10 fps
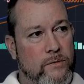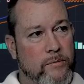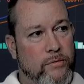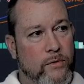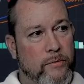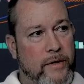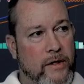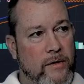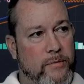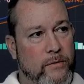we broke
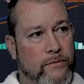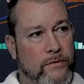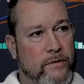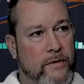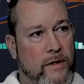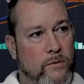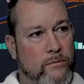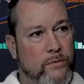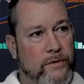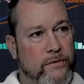back up over that
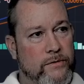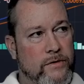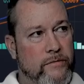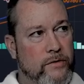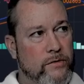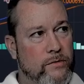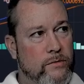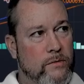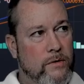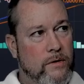1.272